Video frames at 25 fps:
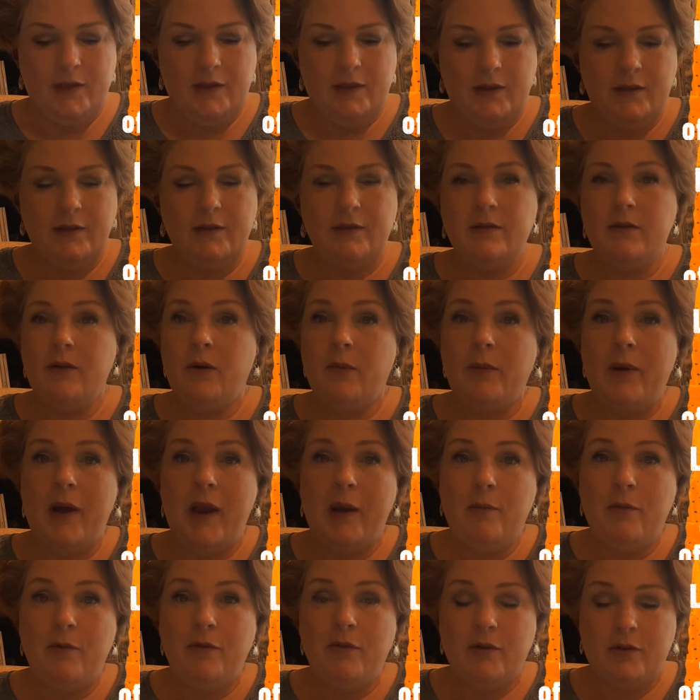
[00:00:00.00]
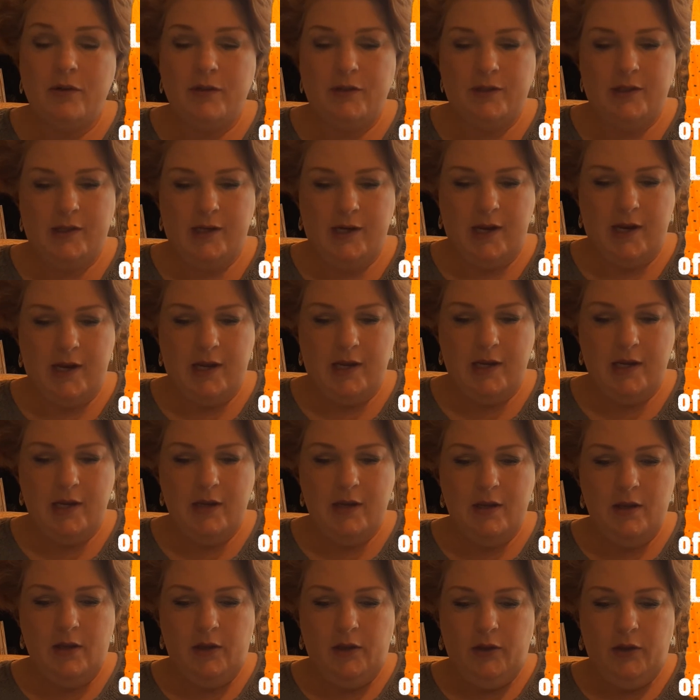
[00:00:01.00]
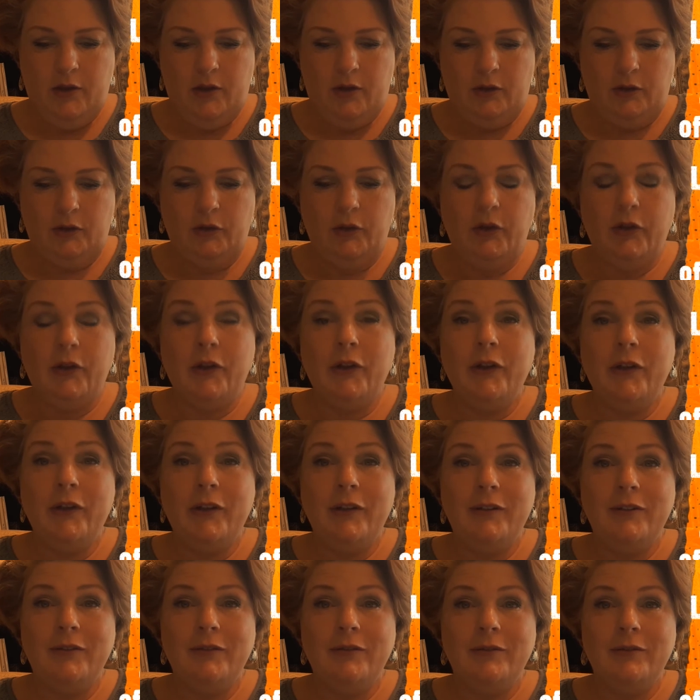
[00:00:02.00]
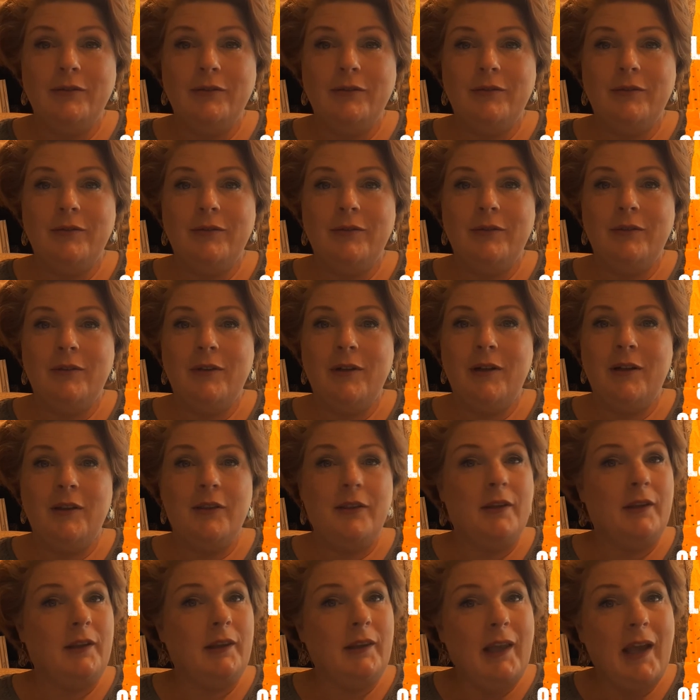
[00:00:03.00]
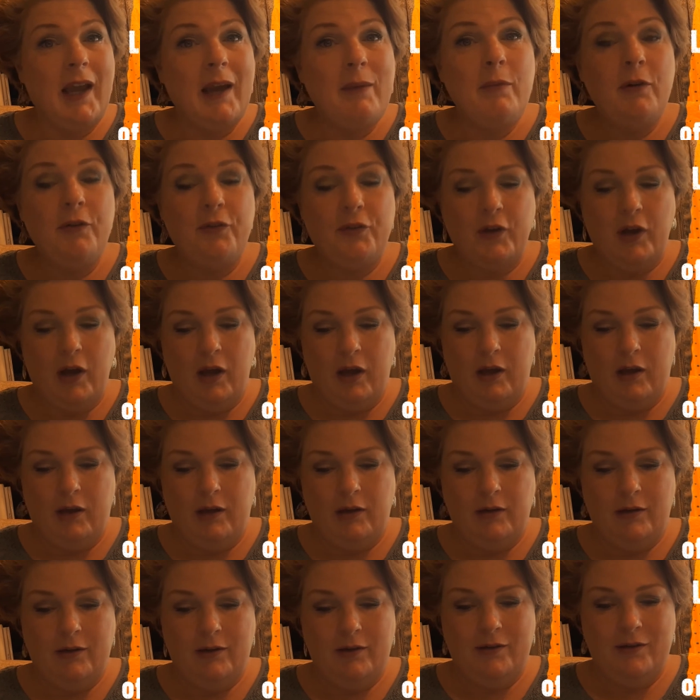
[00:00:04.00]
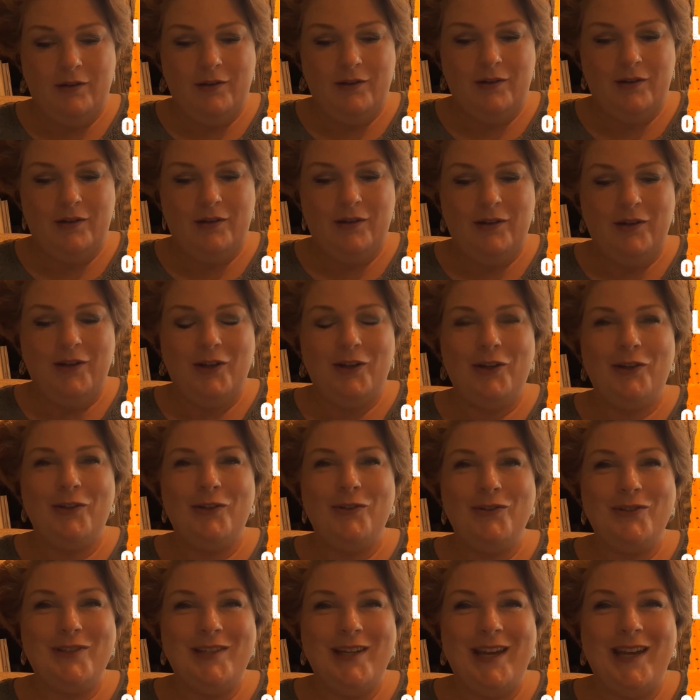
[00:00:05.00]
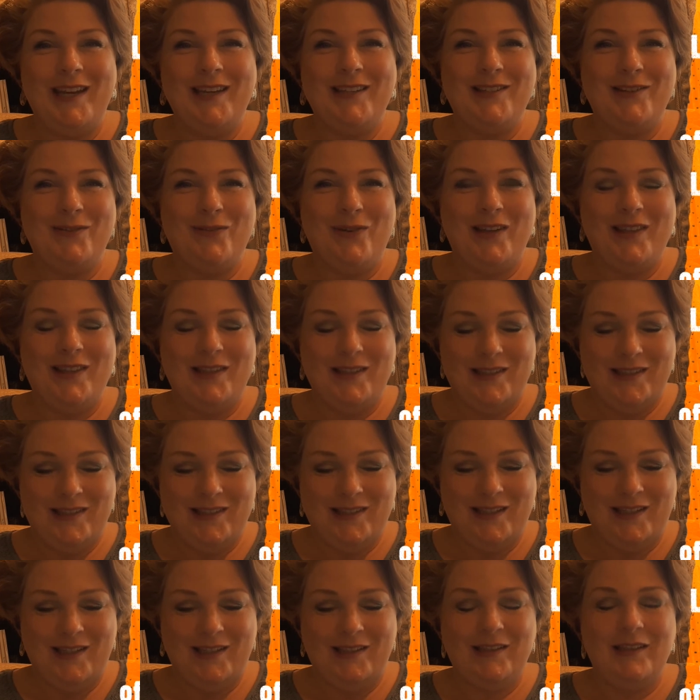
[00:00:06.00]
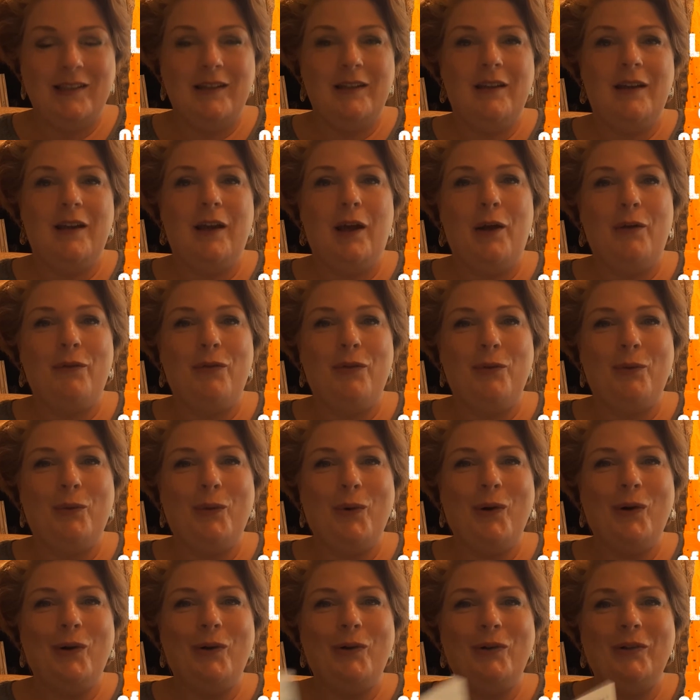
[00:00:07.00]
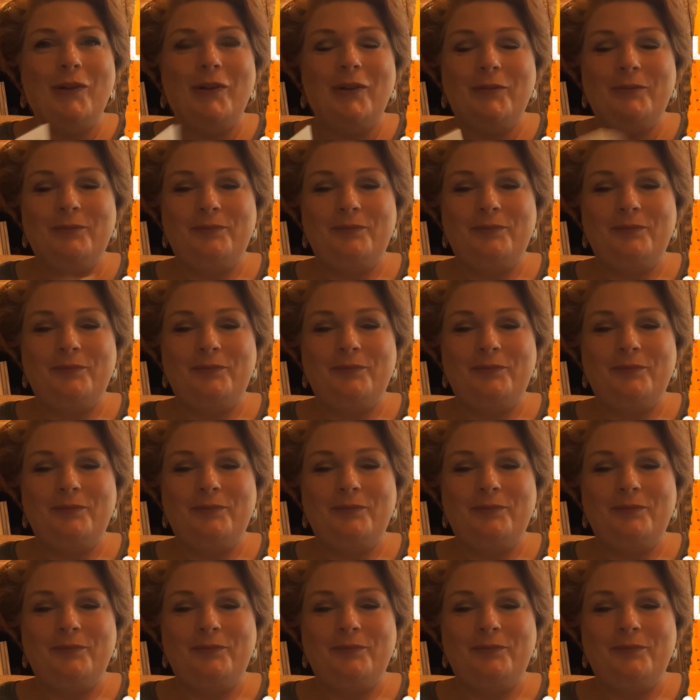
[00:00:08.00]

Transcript: This is our Bible verse today. Look, the Lamb of God who takes away the sin of the world.